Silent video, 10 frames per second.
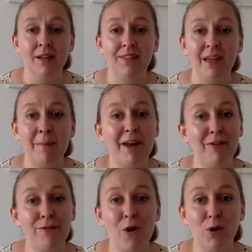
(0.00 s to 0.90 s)
They met a
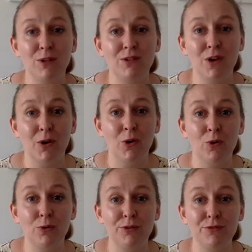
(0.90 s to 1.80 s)
fox
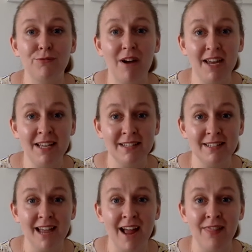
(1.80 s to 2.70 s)
called Riot,
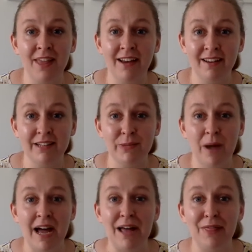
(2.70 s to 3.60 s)
and that is
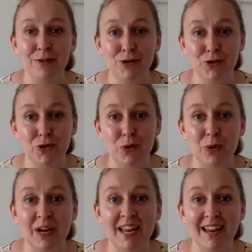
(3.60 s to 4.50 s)
where the
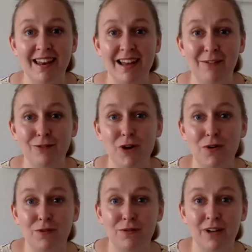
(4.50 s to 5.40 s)
story left
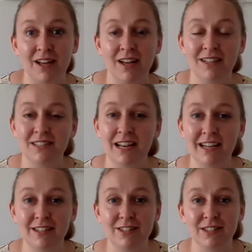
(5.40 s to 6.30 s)
off. So
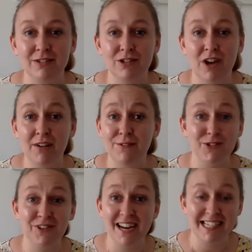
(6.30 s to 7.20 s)
let's dive
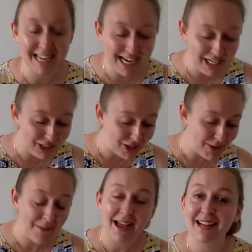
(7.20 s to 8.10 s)
straight in to
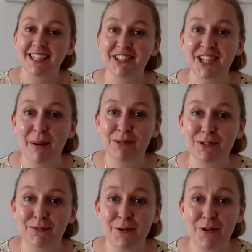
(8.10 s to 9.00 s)
chapter
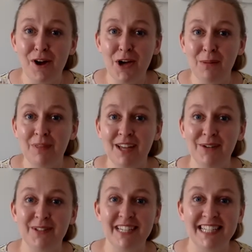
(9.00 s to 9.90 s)
4. I hope that you're
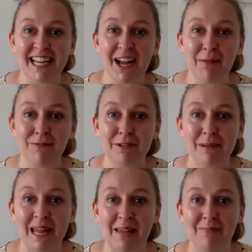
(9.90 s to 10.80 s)
sitting comfortably.